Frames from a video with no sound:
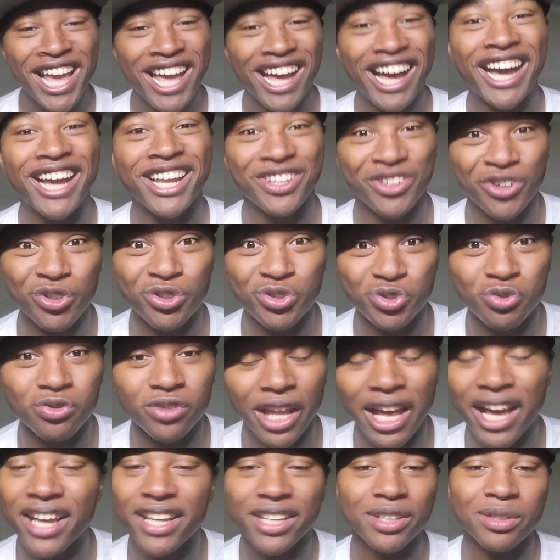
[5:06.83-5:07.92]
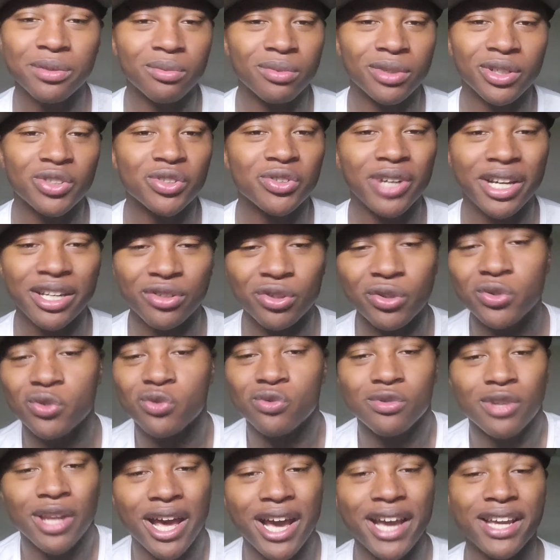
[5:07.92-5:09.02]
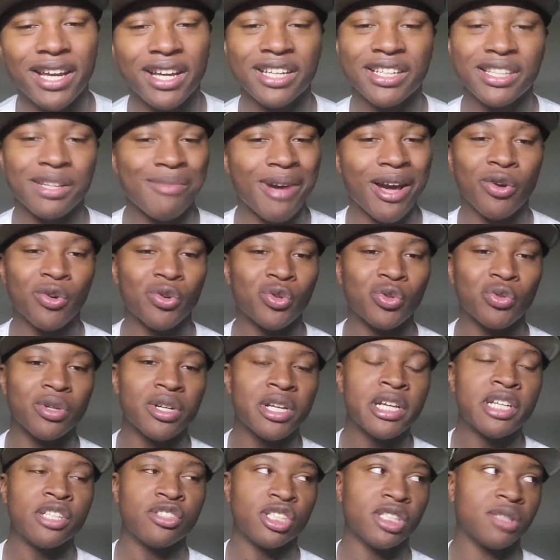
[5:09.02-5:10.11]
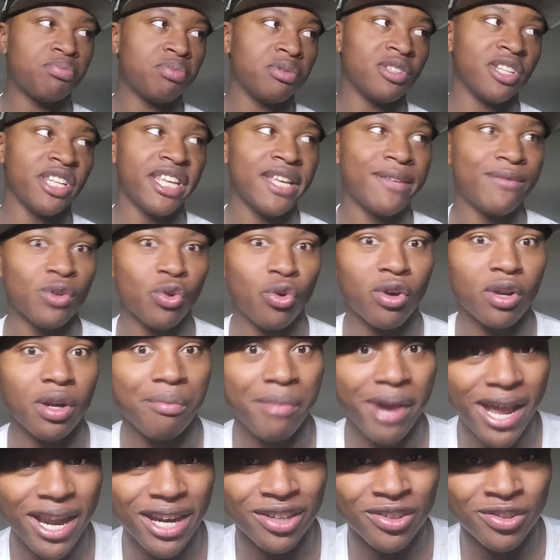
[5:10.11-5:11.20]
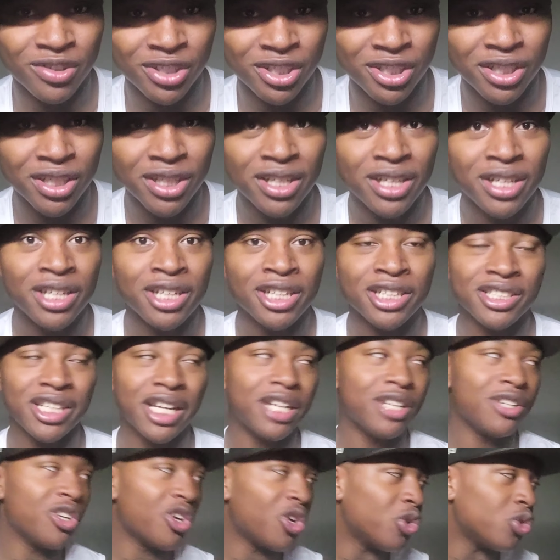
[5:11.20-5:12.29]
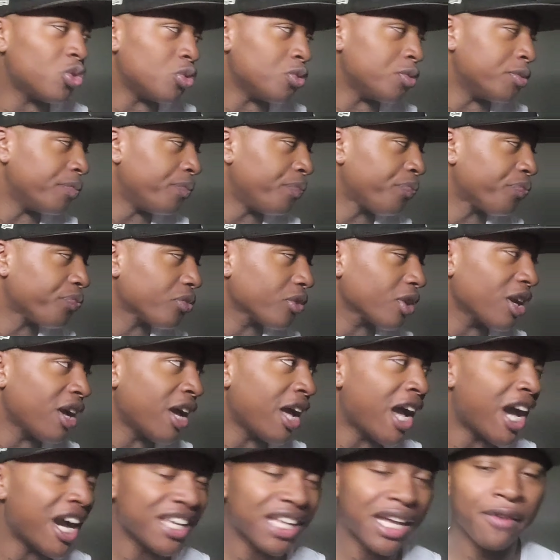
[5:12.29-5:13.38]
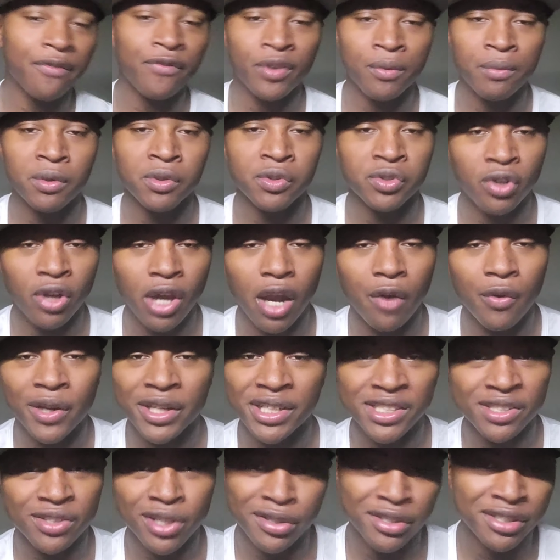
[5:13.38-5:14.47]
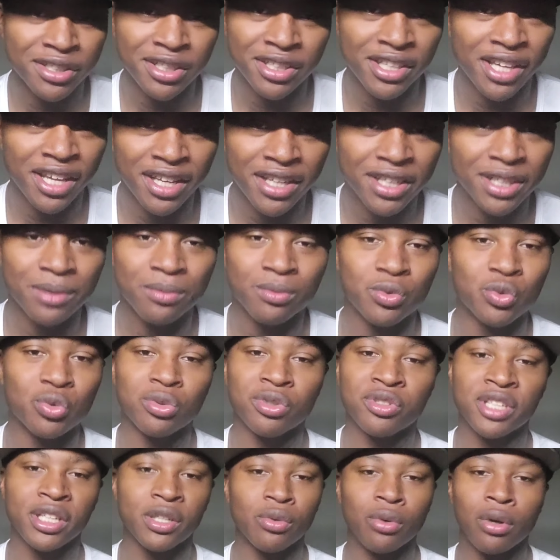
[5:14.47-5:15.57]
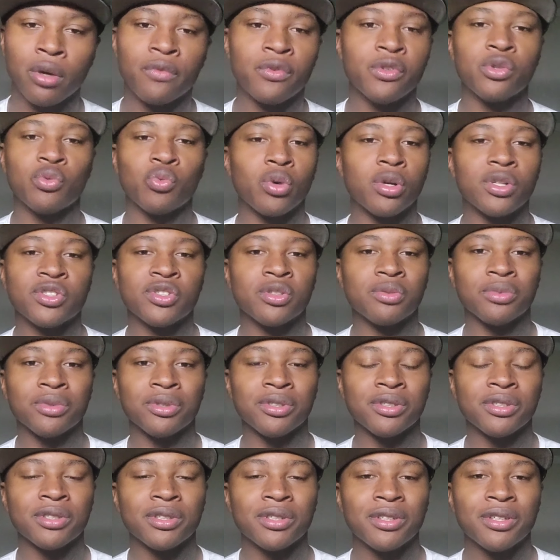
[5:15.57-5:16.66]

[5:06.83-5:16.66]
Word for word: I know you lying, bro. I know you lying, cause I'm not gonna just believe you automatically because I know how y'all females are. I already studied the game. You can say whatever you want to me.